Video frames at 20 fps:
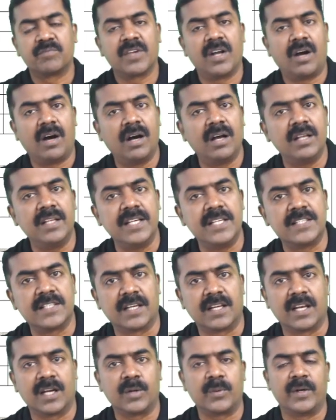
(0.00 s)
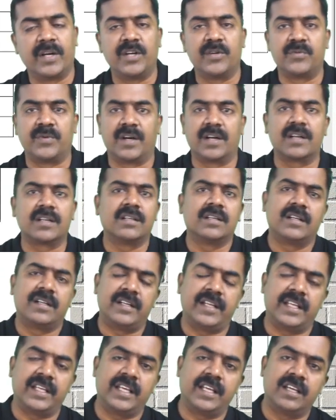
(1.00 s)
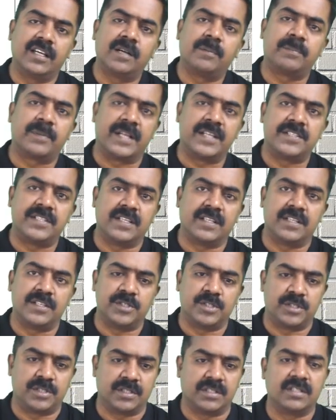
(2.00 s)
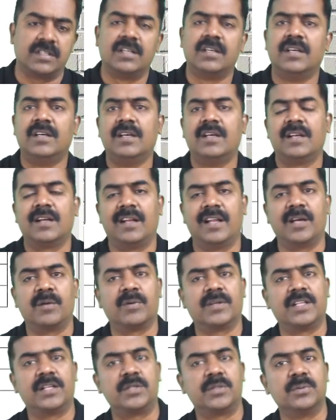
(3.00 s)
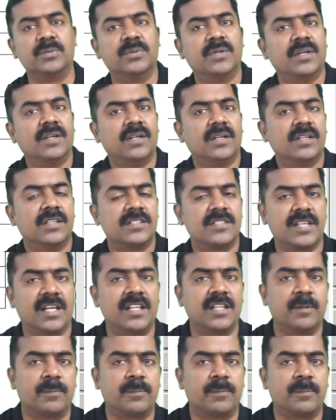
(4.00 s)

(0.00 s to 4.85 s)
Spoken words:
All these are required for taking a pricing decision, like whether to sell the